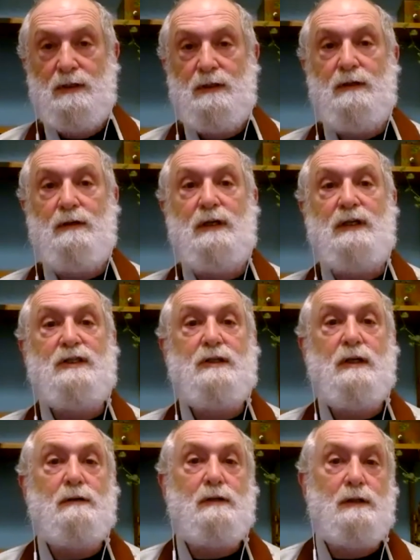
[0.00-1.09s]
there is
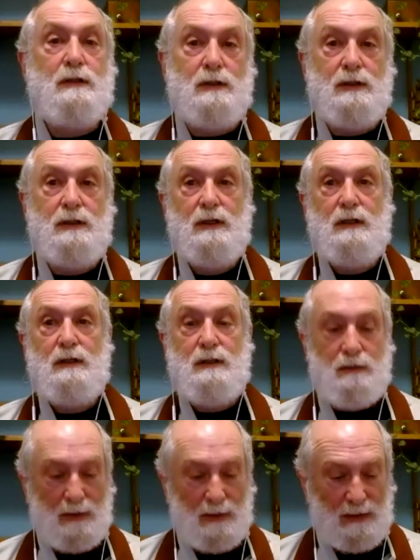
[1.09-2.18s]
no good,
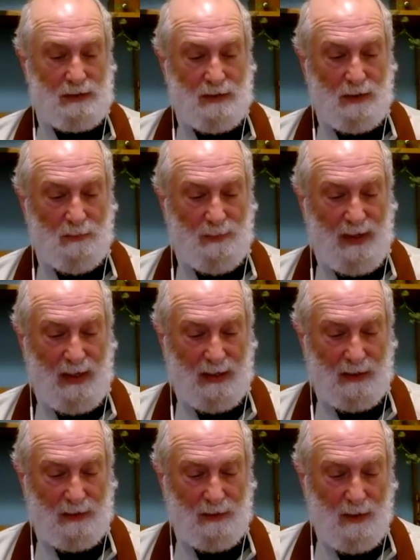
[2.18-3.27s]
there is no bad.